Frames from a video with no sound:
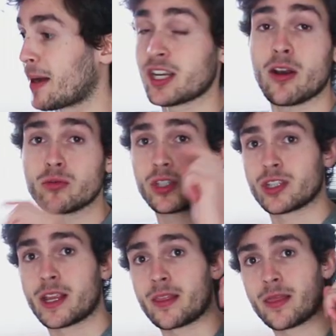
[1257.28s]
on my channel,
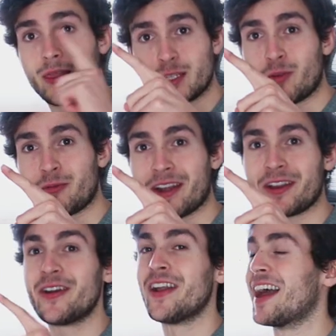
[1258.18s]
just like this one
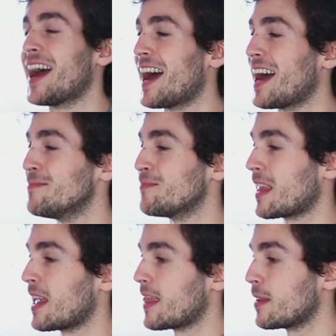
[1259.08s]
right here.
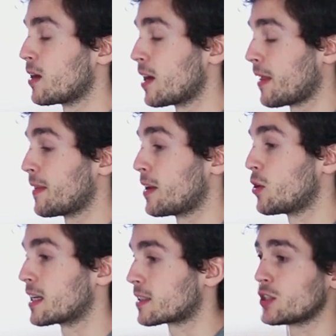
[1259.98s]
Um, that,
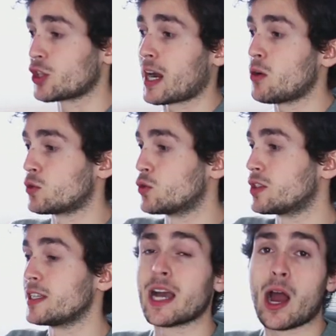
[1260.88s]
that, you guys can check out to
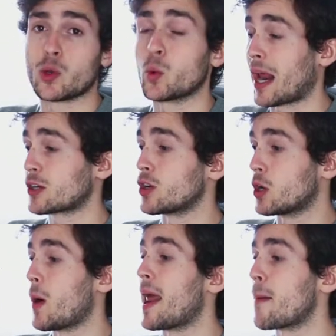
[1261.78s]
see how you would
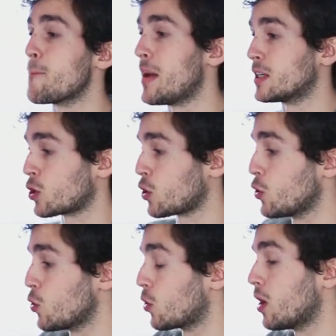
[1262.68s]
actually go ahead and pitch
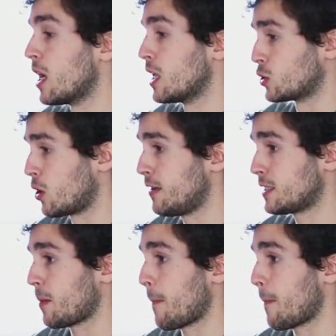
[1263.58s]
your service.